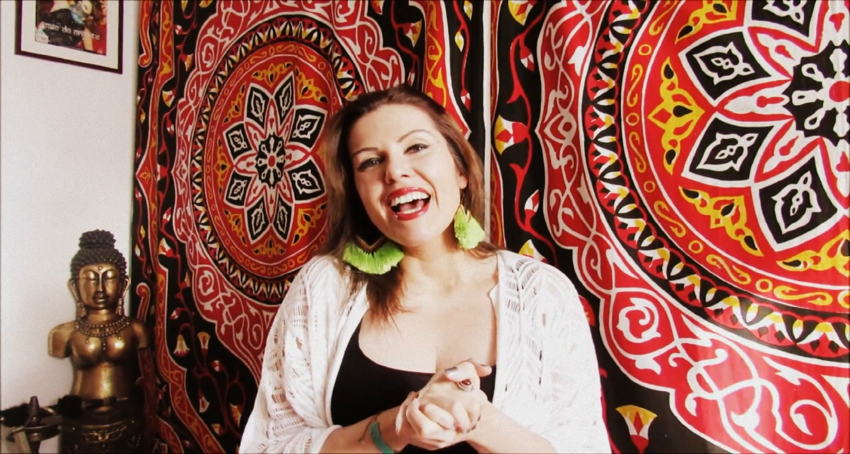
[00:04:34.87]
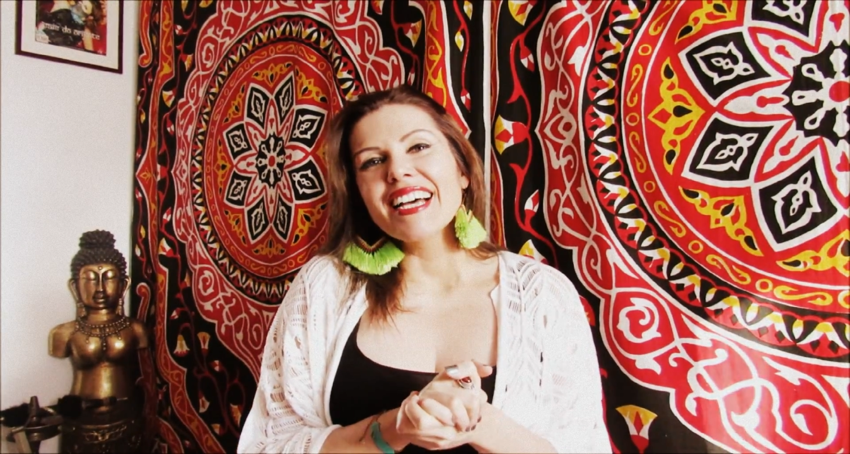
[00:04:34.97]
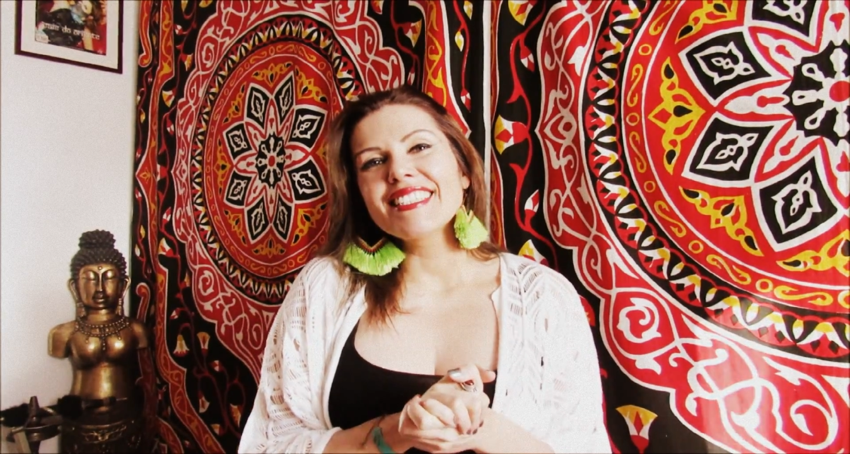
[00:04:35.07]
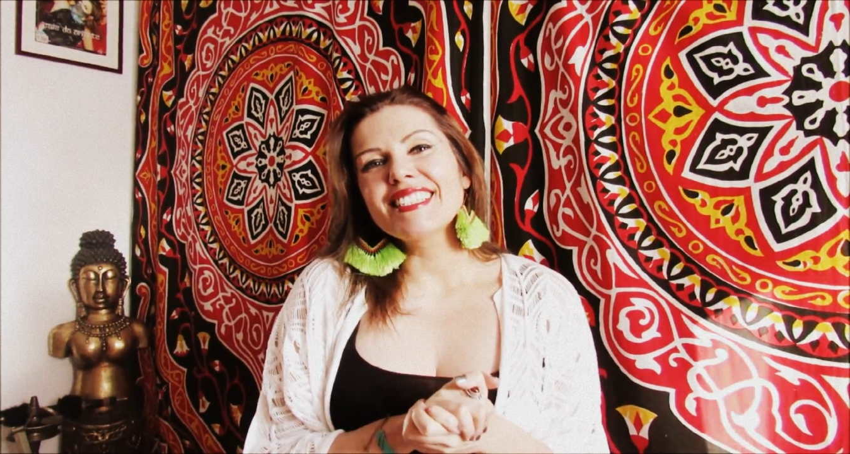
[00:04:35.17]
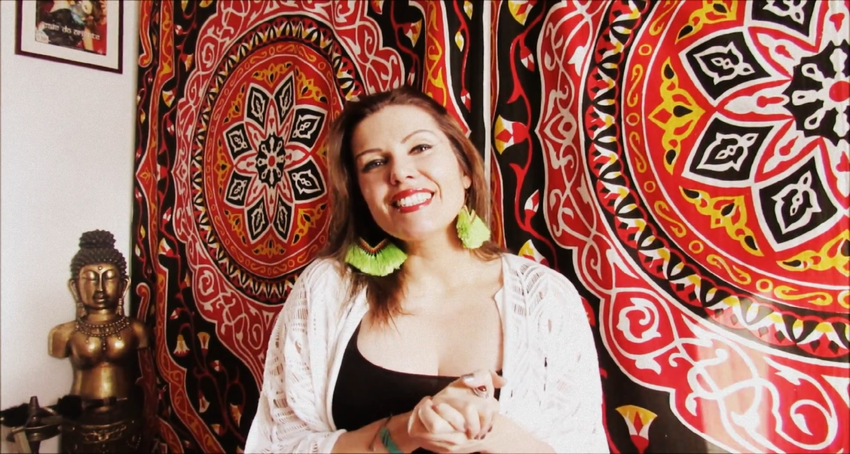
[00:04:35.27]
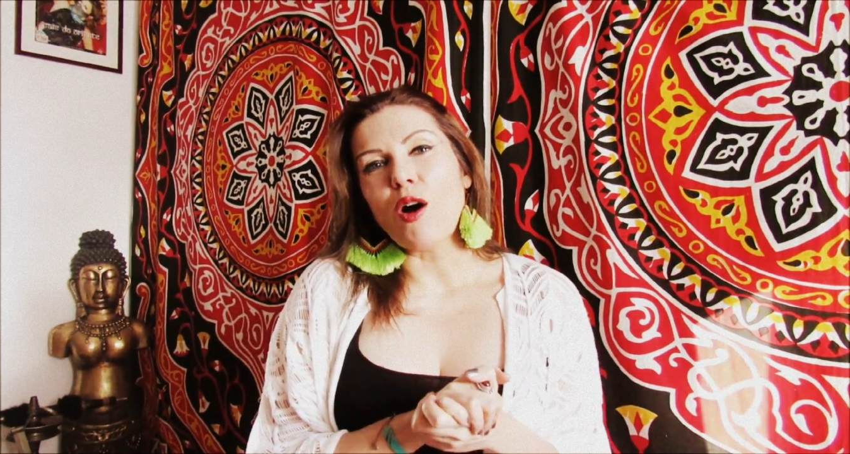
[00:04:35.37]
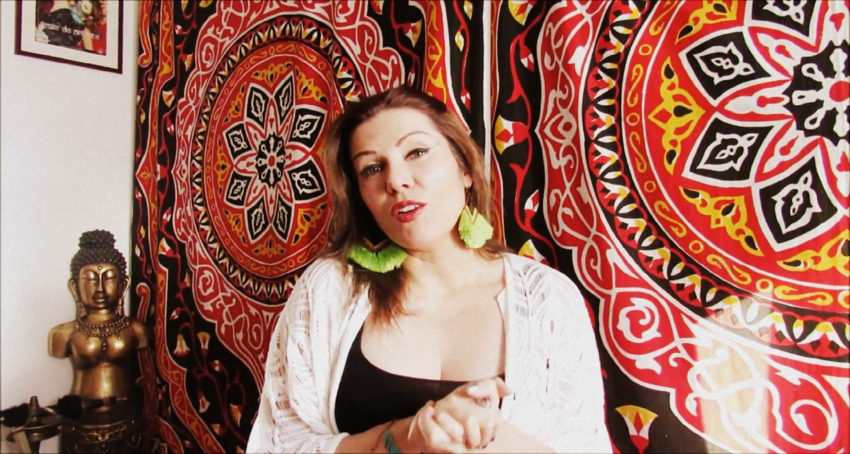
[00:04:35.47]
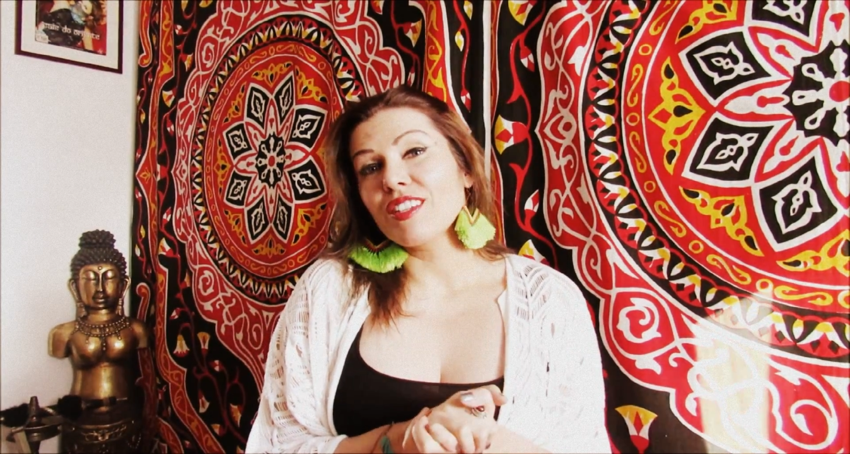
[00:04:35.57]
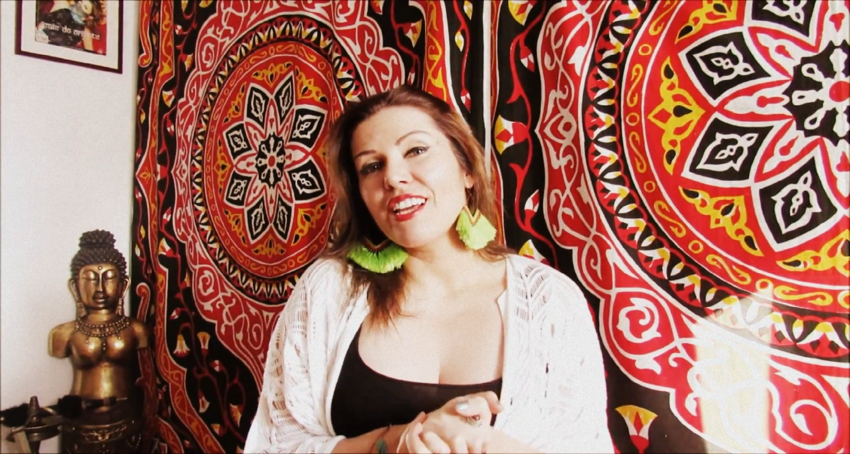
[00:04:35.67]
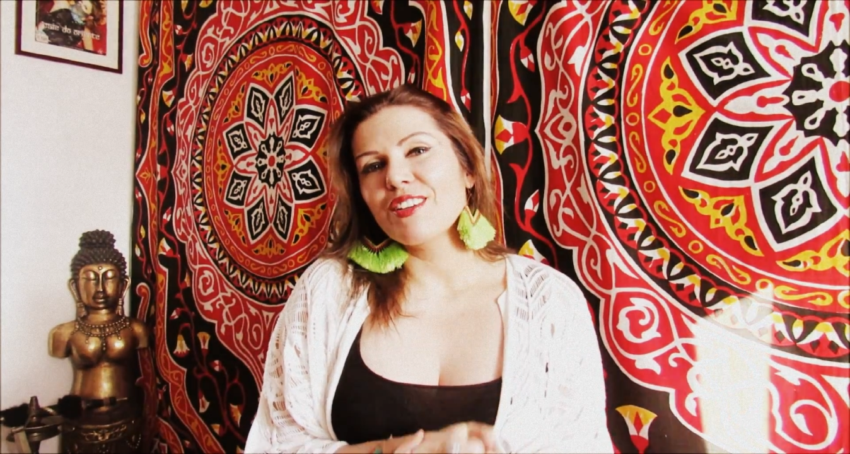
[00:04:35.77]
The
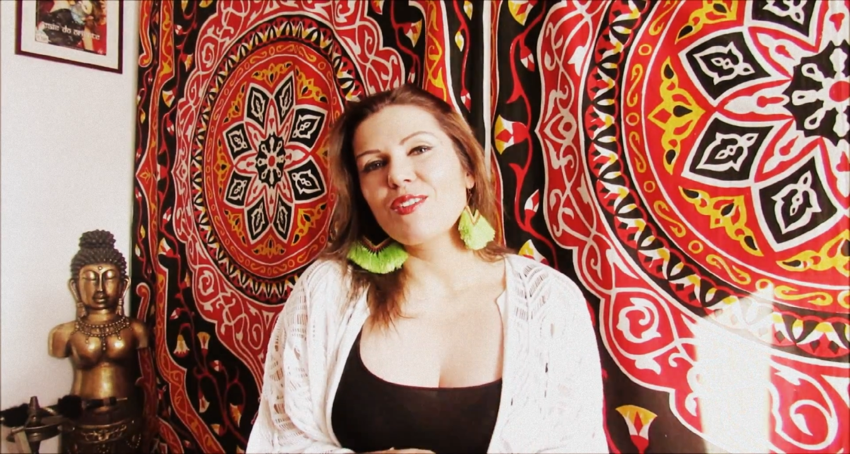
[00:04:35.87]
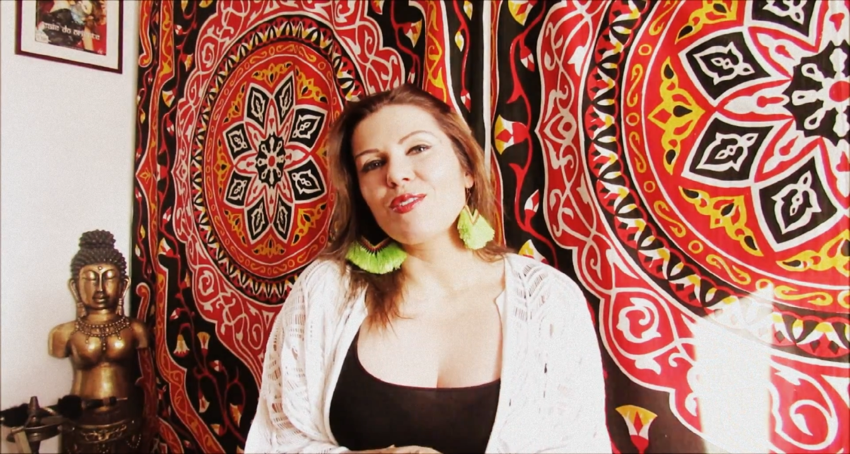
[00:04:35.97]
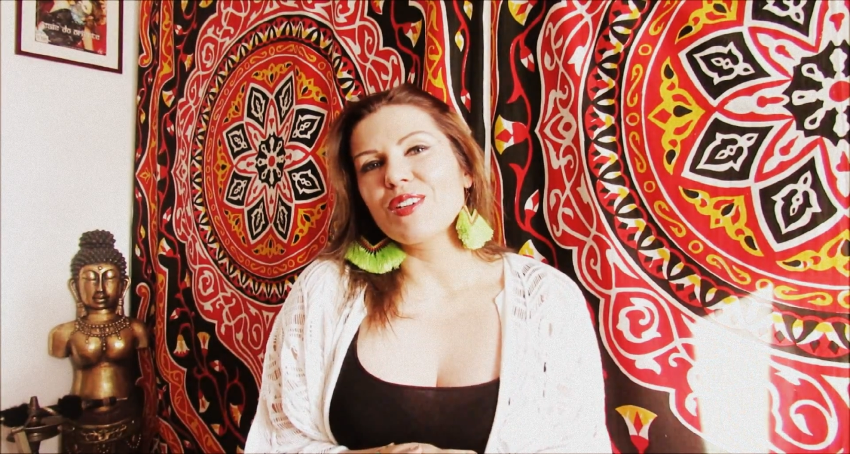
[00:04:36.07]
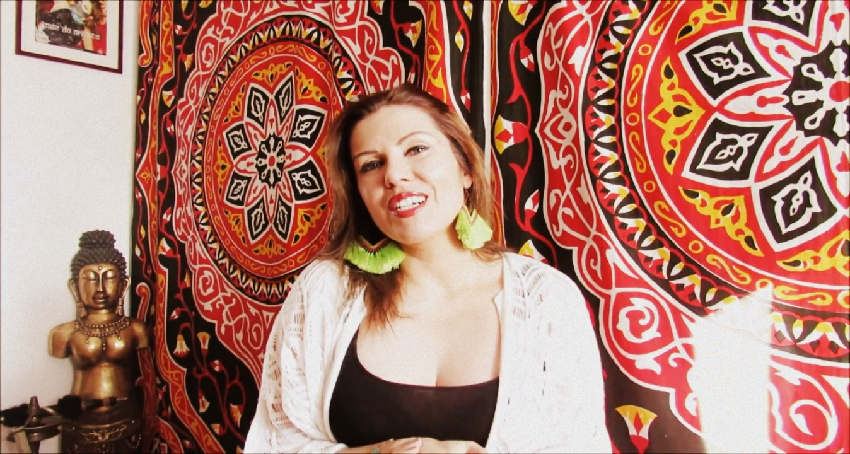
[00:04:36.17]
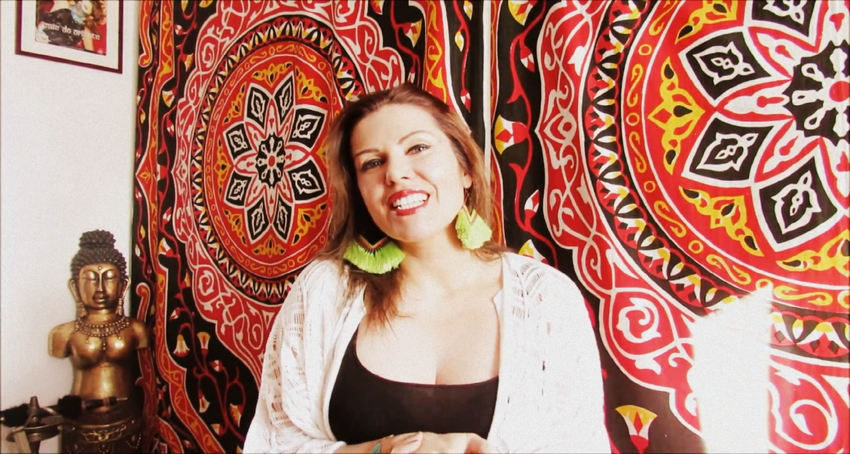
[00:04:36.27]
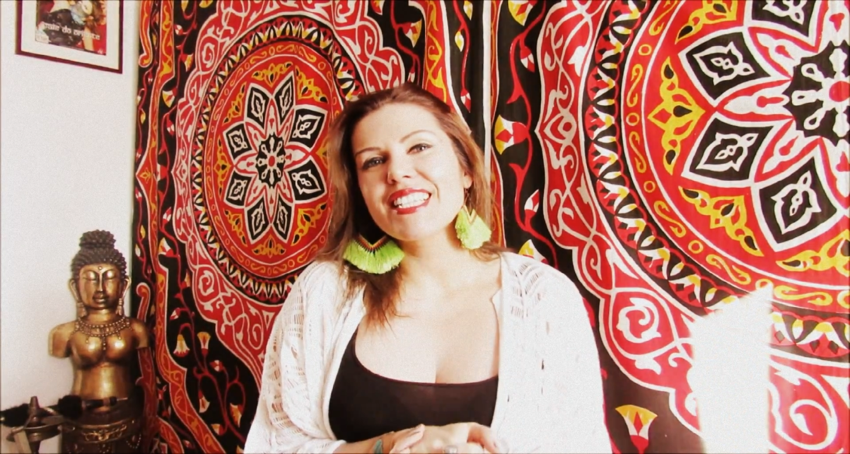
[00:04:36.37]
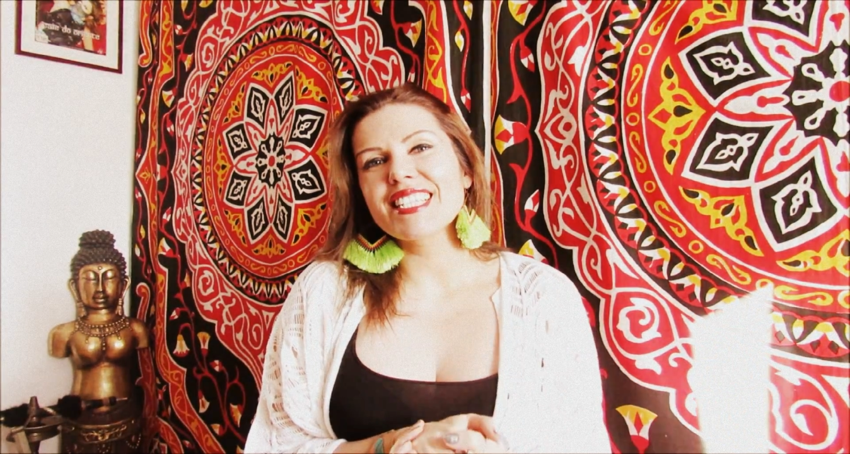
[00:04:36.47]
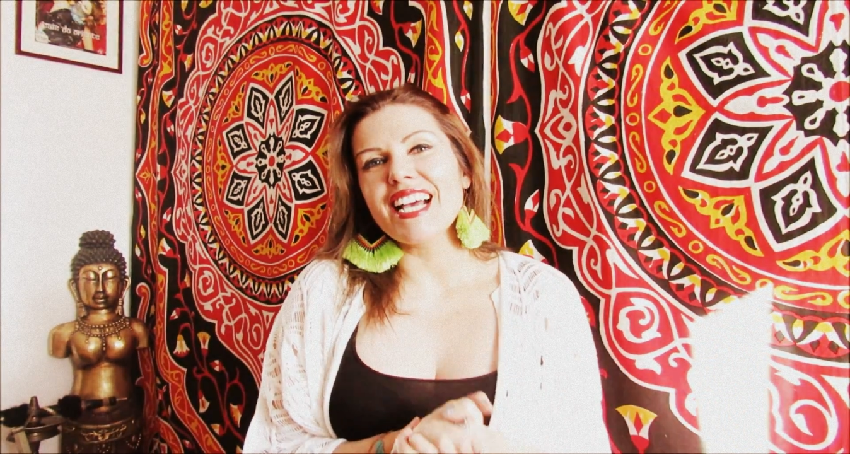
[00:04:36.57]
online course